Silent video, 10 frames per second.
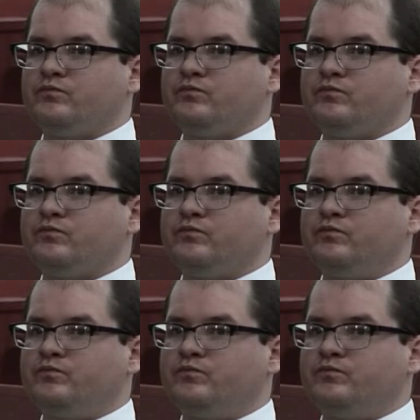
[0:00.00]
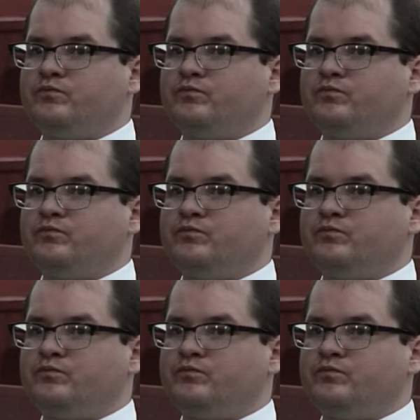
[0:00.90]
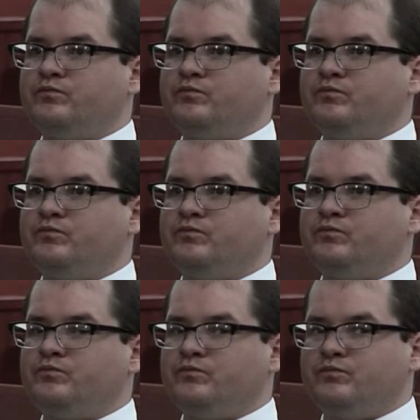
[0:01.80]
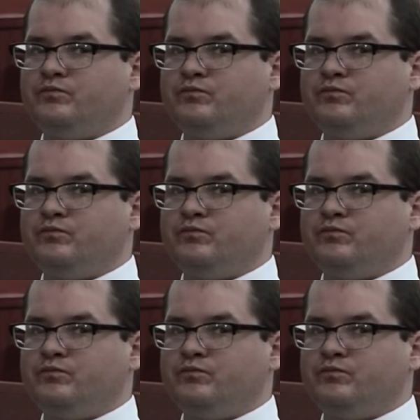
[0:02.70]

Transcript: This person isn't speaking.